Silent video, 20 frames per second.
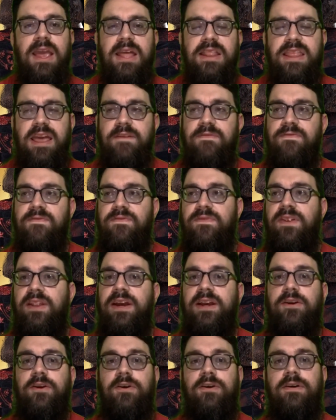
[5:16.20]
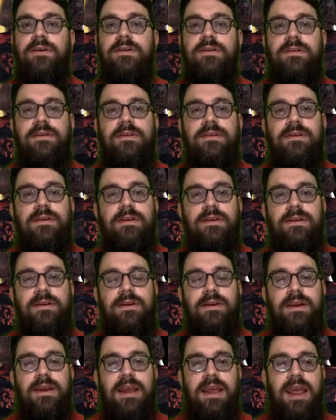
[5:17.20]
They flicker.
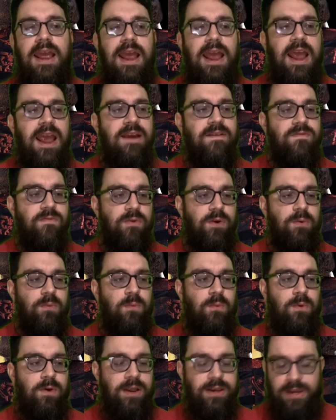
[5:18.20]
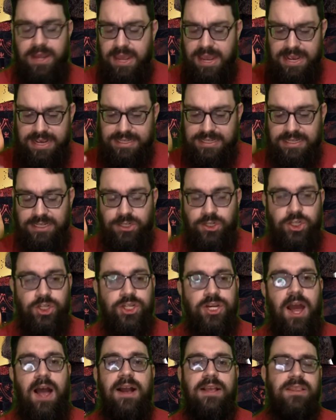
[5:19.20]
Everyone is in
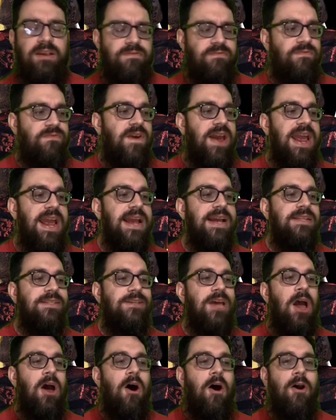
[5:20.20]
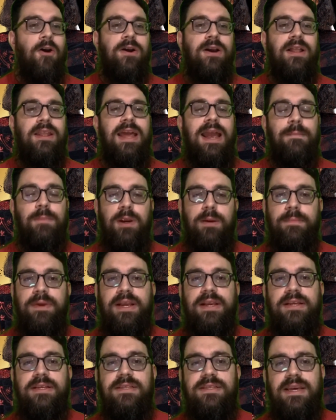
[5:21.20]
shock. The fans are clamoring
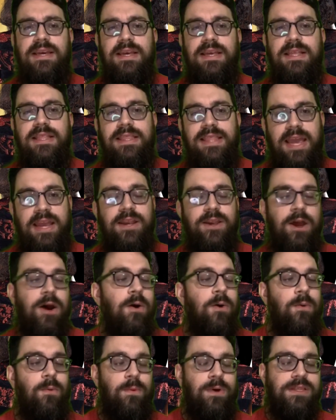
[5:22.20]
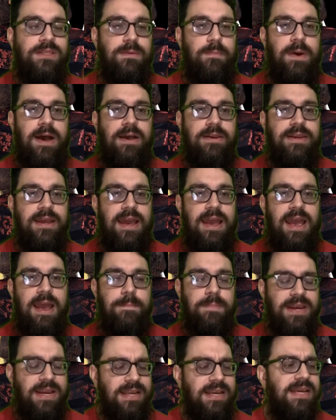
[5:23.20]
because they know what's about to
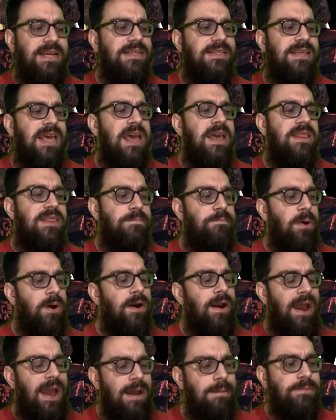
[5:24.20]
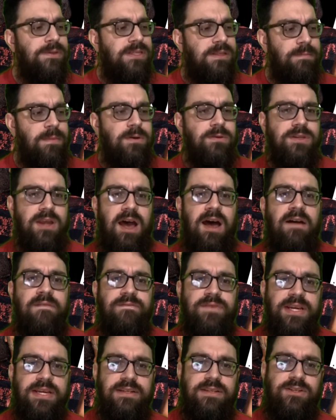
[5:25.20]
happen. It is perhaps the most
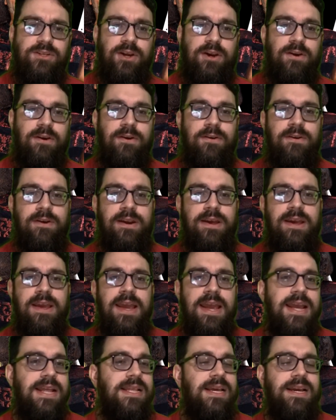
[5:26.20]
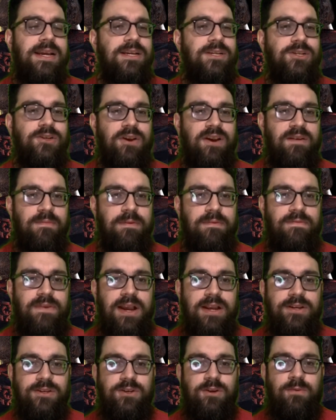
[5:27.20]
obvious turn in the history of
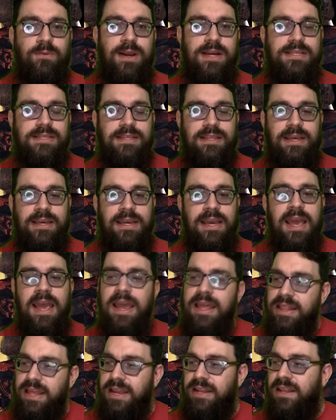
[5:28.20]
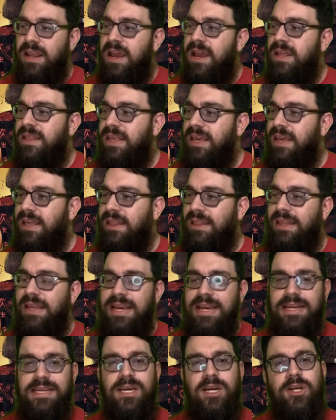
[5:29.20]
professional wrestling that the
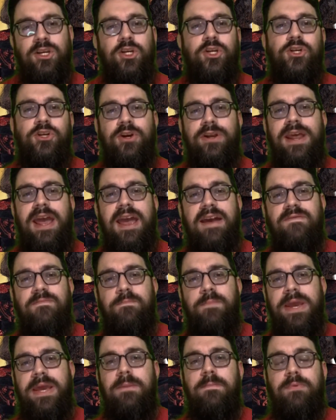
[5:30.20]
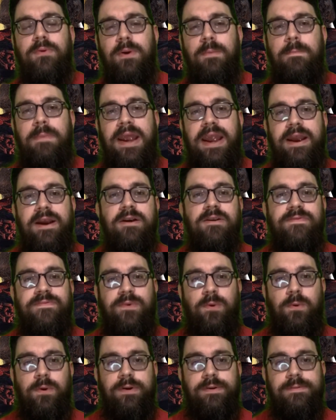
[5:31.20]
elite should have been prepared for.